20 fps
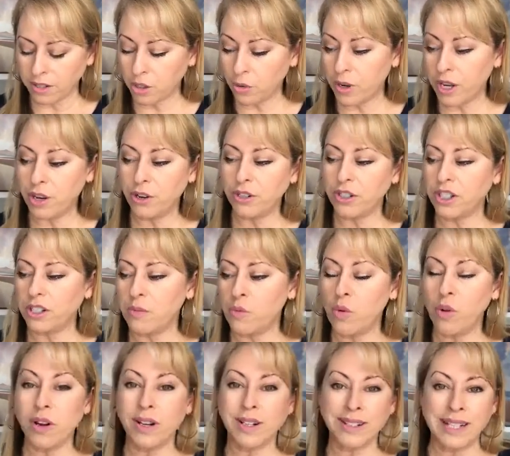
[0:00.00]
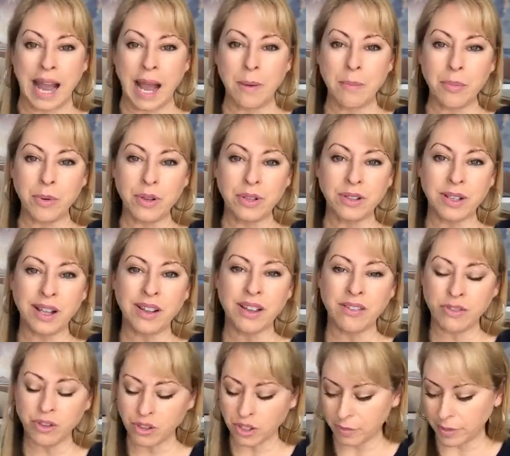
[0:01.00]
here's some more examples. I'll give
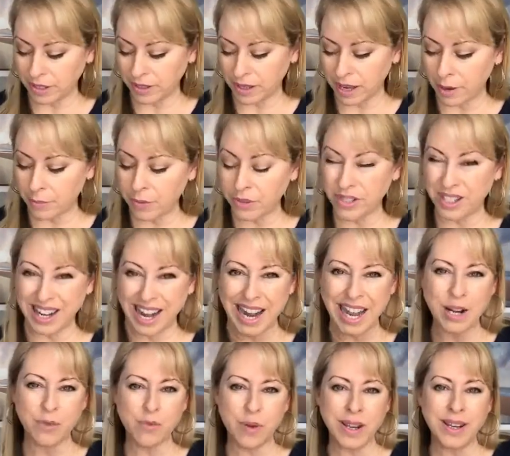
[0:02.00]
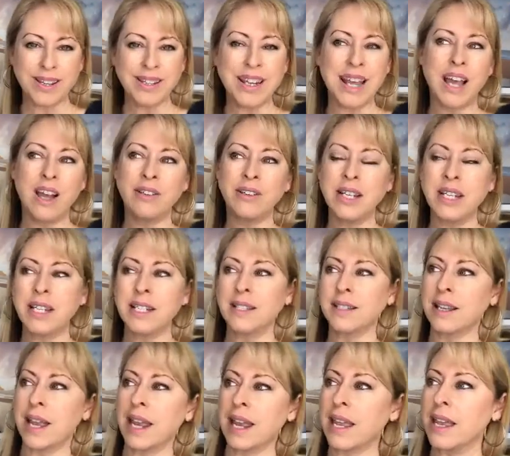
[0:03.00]
you some examples that I had written down. Is
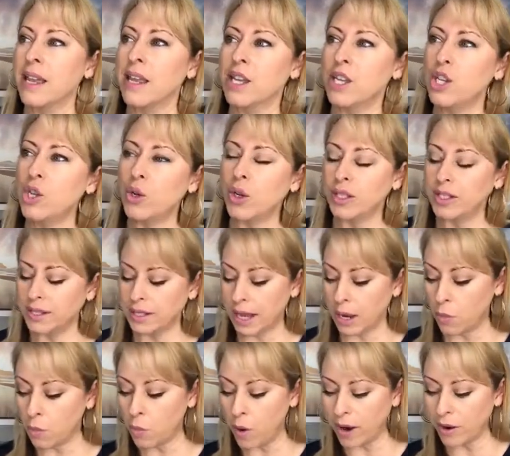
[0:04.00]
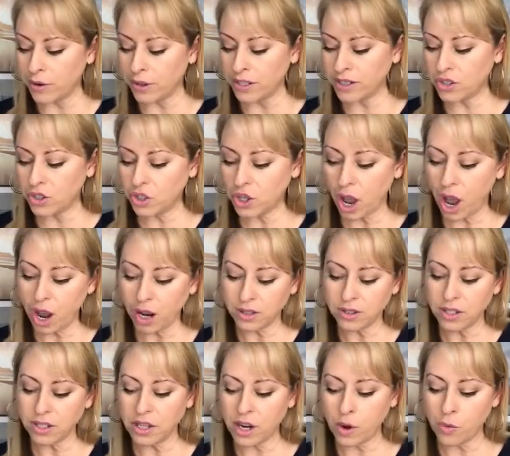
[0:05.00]
like, you could say, where is the
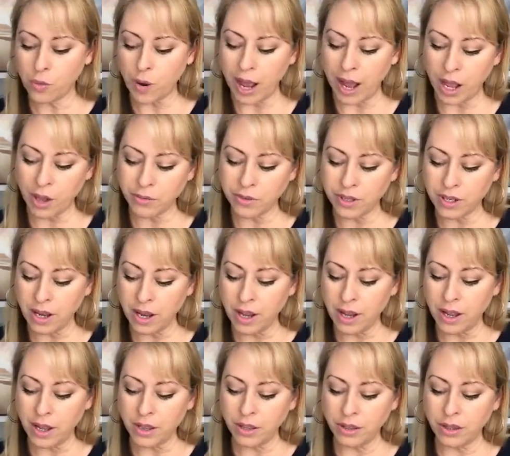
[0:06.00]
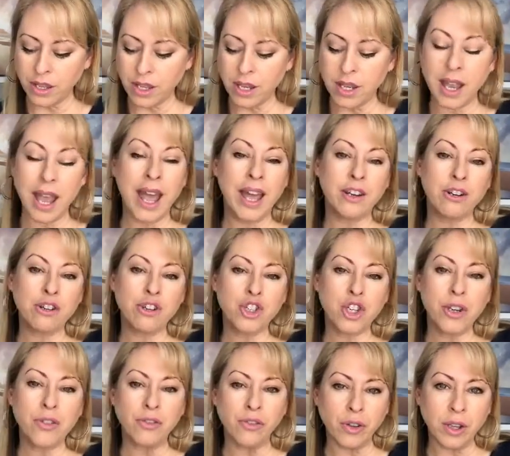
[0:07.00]
toxin around the
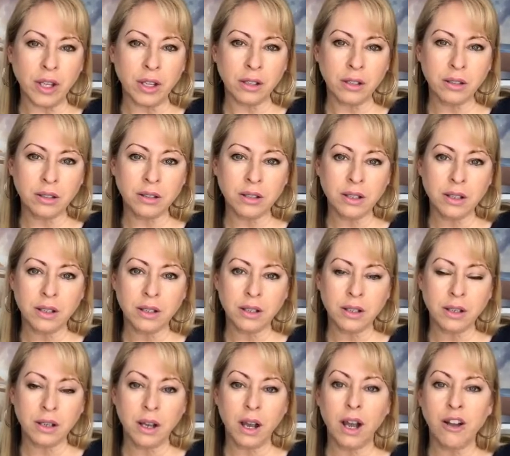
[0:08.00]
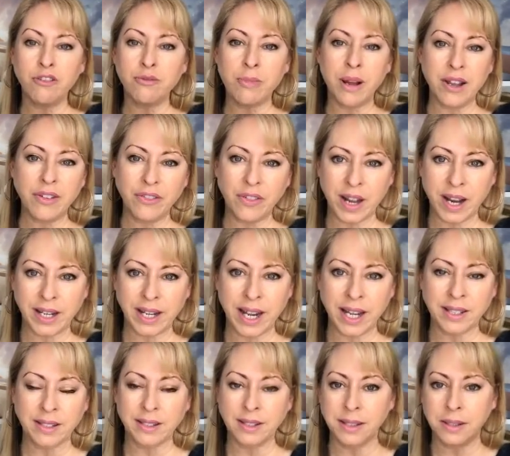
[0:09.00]
energy field of my
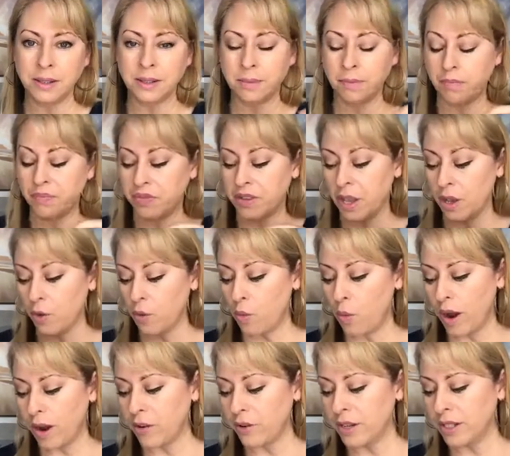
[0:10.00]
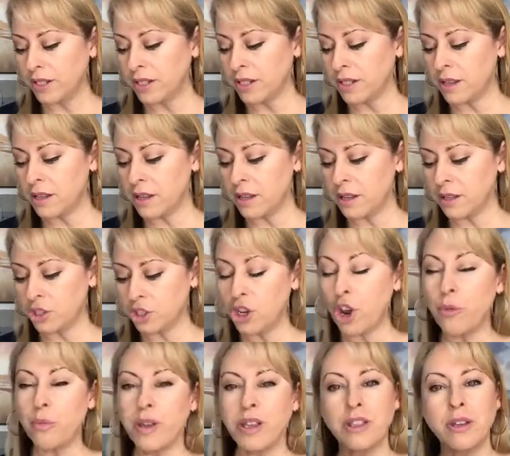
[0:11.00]
finances? Where is
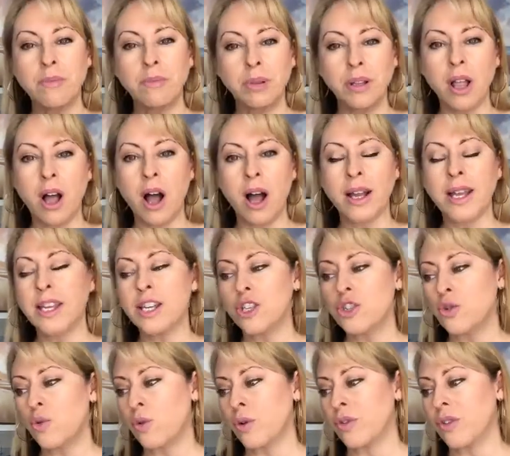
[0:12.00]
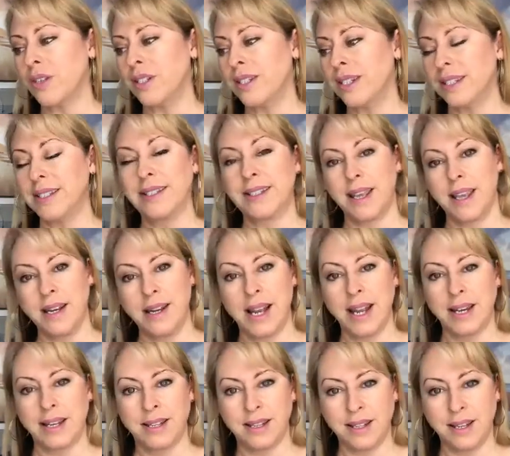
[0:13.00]
show me the blockage or the
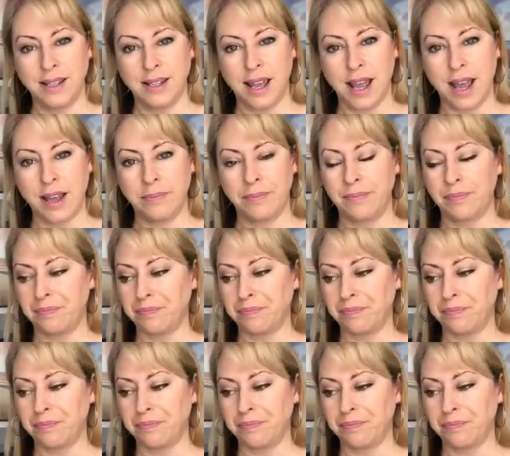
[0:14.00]
disconnect to that.